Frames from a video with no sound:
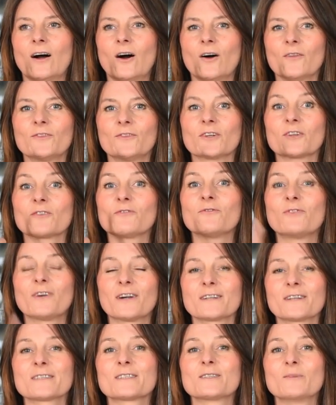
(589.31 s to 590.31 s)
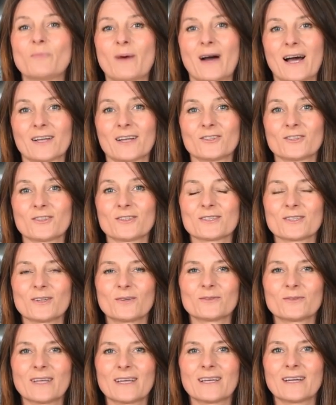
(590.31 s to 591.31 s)
on their first batch,
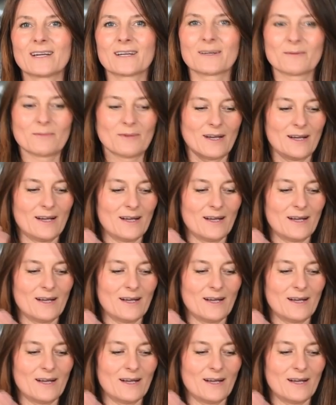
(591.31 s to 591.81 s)
so they are